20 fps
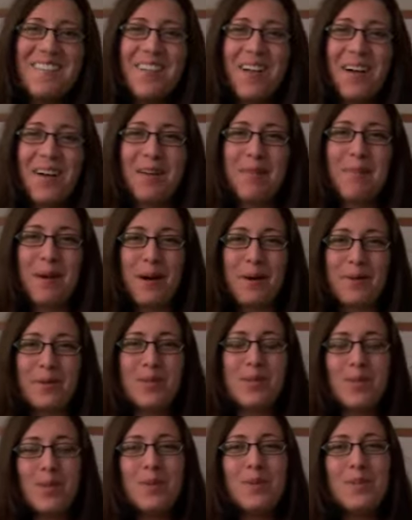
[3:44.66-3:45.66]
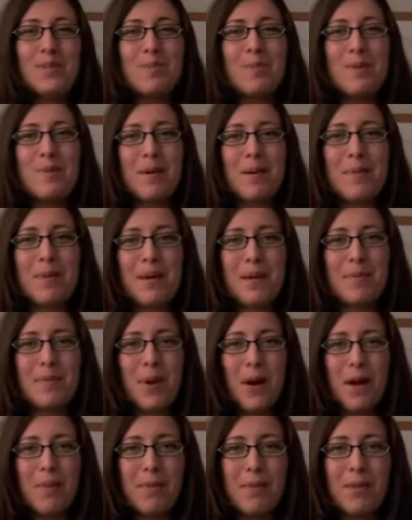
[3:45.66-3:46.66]
vlog about which has always been my big
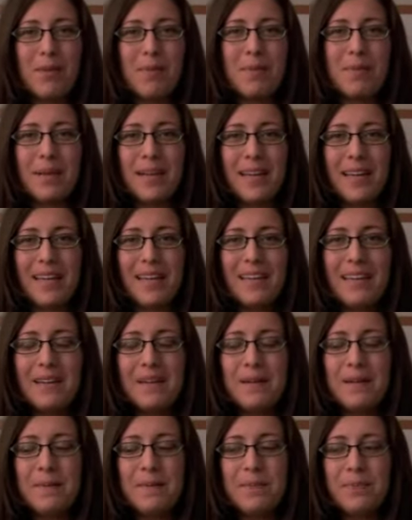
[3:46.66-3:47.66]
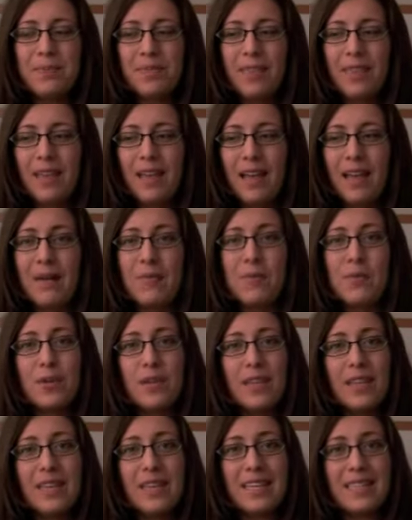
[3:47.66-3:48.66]
problem but I'm
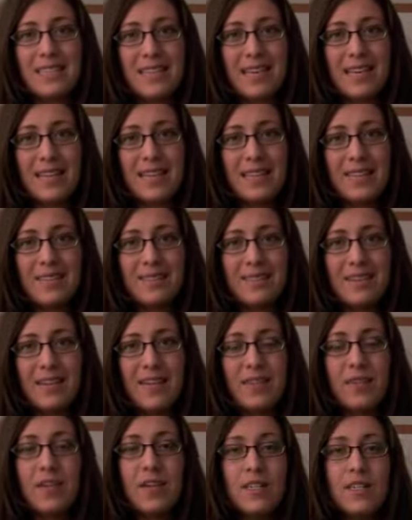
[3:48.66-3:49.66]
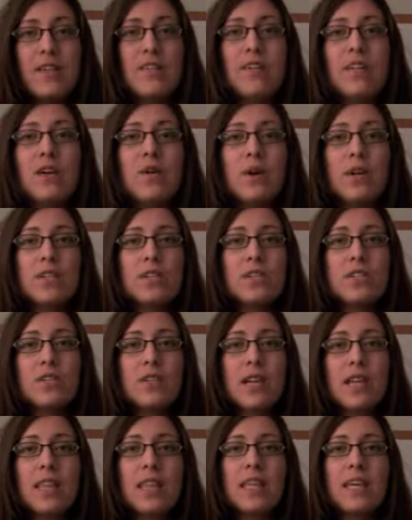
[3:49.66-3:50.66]
really excited if you guys have any questions
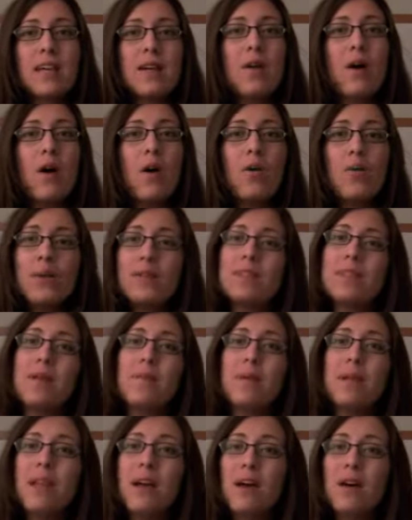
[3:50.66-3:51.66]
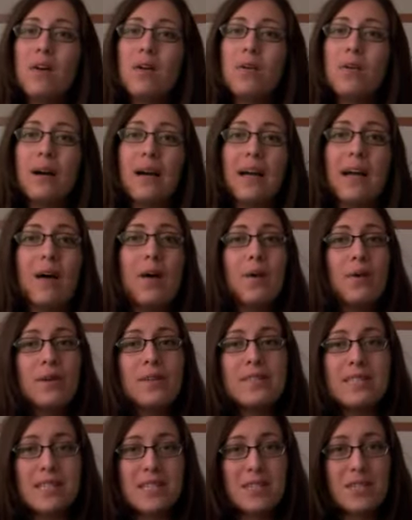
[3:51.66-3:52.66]
or anything, always let me know. I
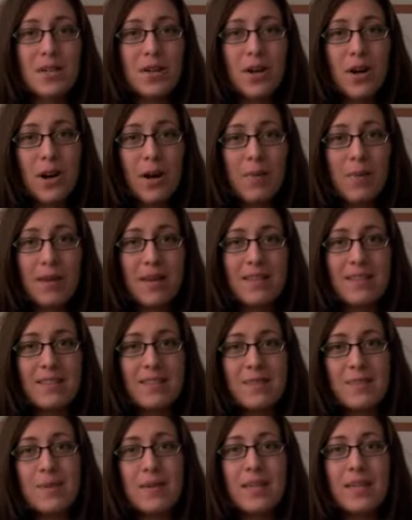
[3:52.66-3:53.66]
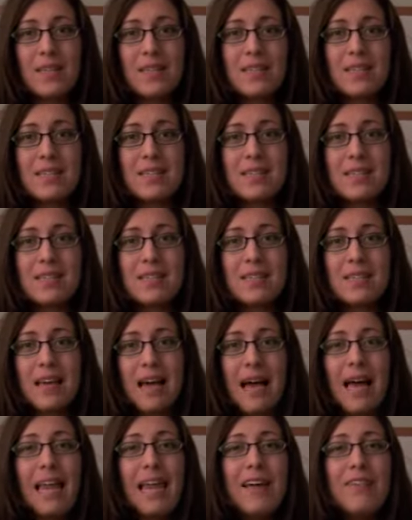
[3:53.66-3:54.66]
always answer comments because
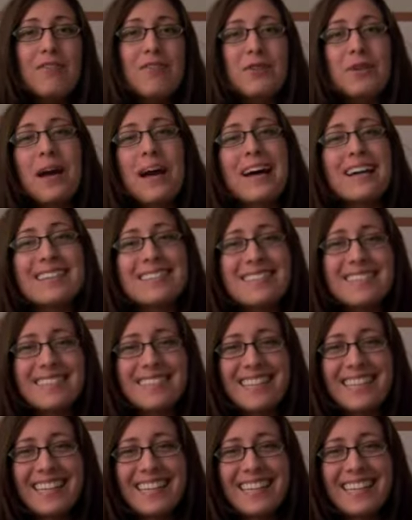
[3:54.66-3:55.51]
I love you guys.